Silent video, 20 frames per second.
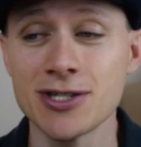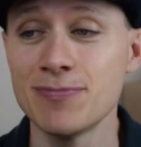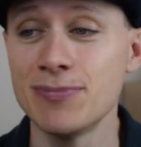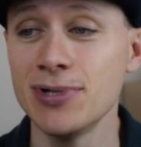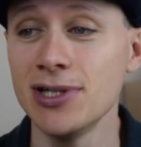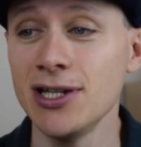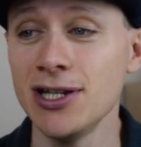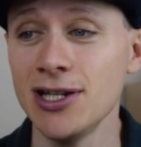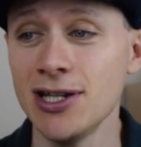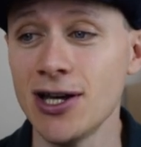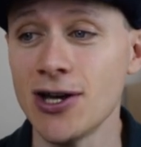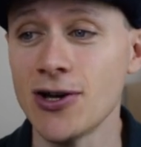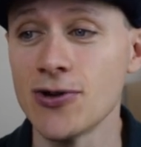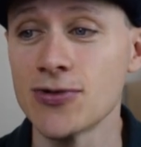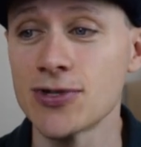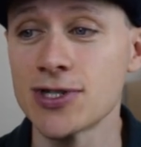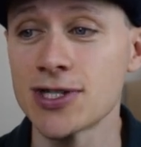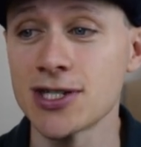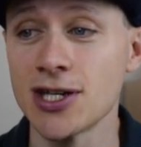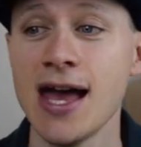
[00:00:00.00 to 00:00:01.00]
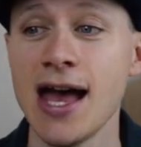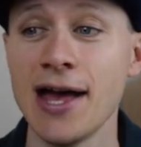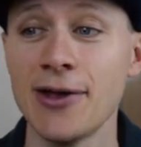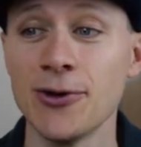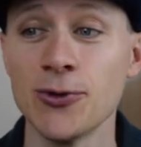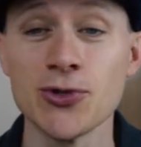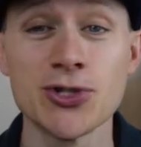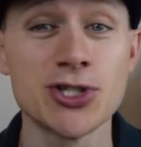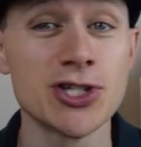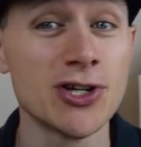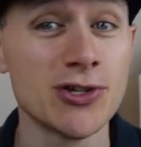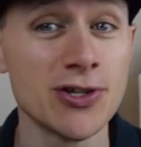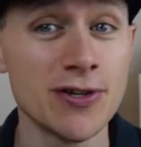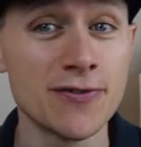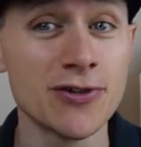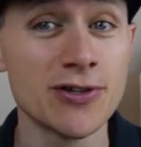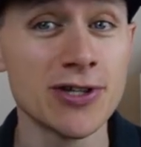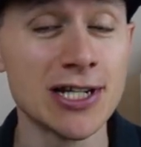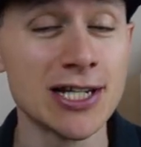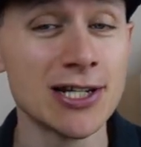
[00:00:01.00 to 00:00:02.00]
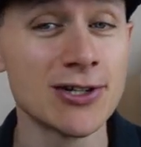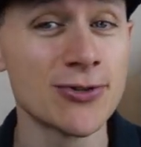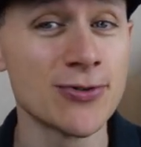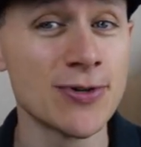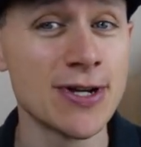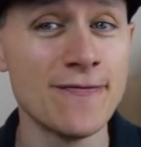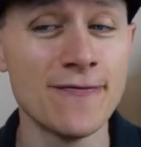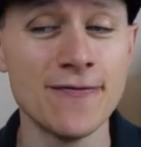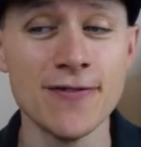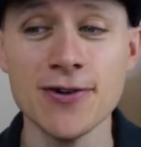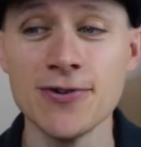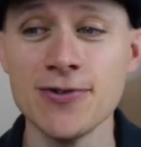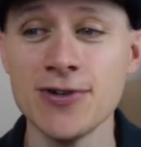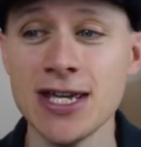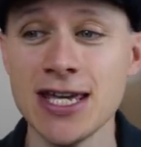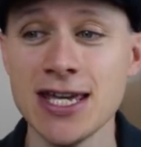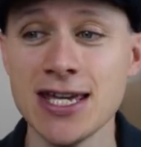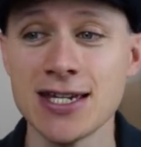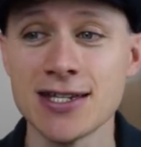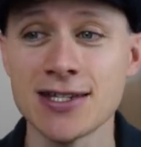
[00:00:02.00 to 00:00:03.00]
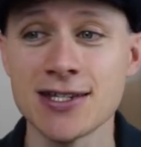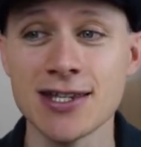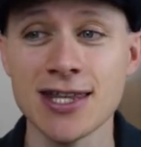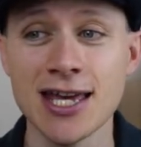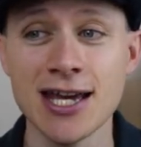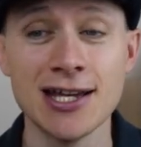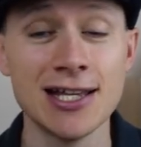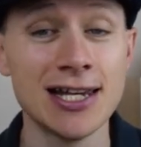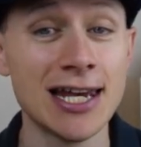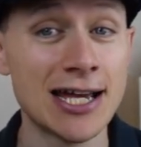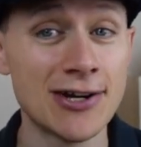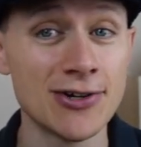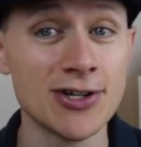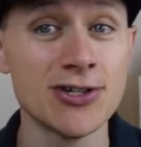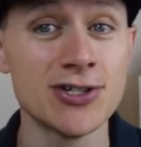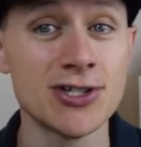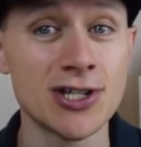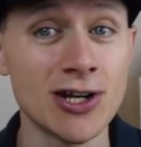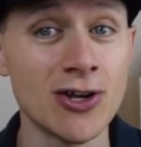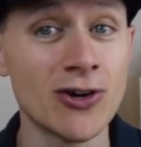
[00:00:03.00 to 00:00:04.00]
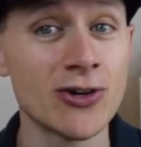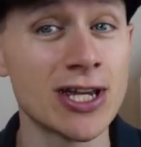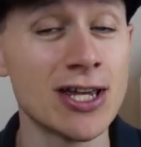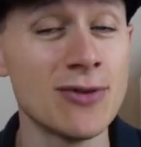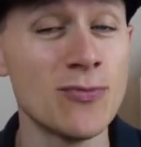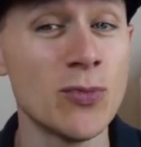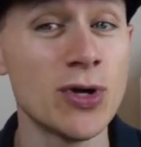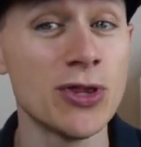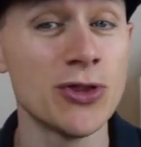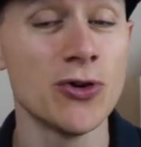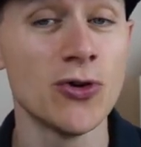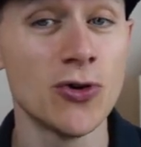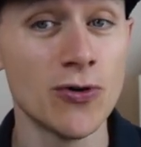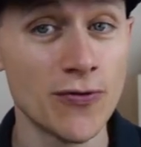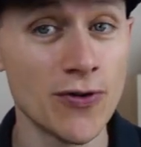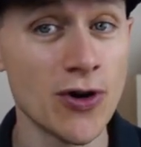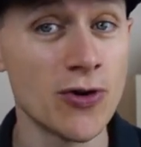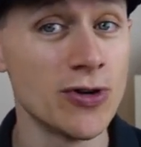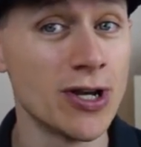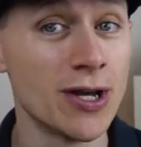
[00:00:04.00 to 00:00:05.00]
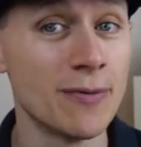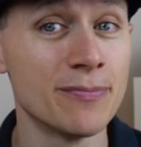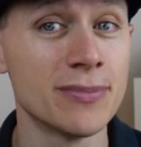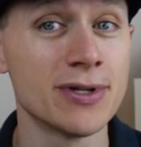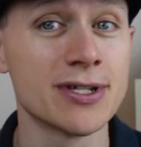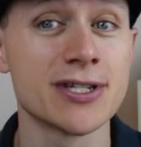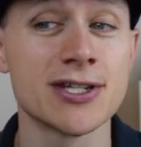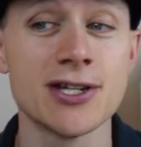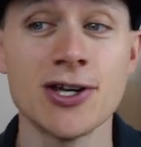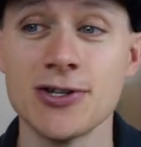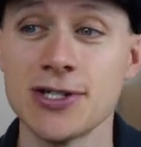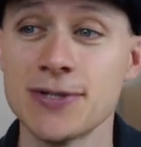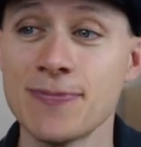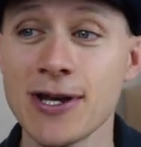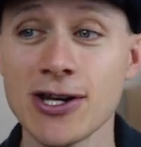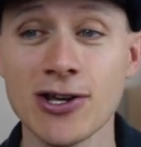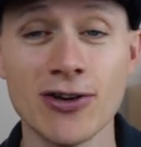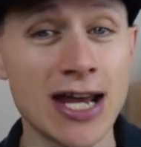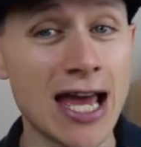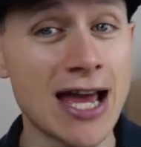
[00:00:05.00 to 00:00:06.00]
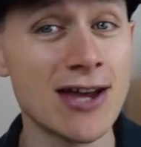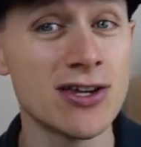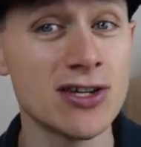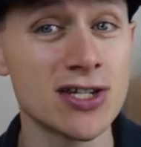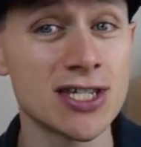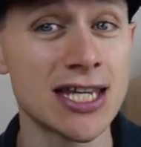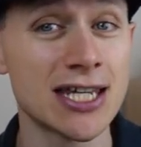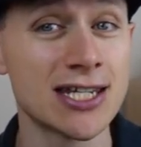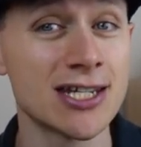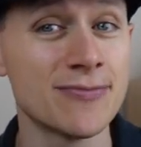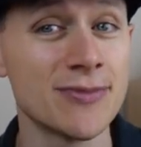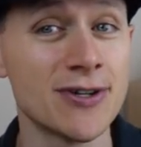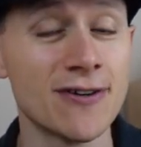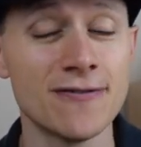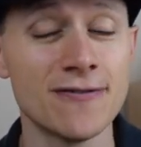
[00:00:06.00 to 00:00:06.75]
below. So, and also you've got the little green phone here, so that allows you to log in with your phone number. So depending on how you set up your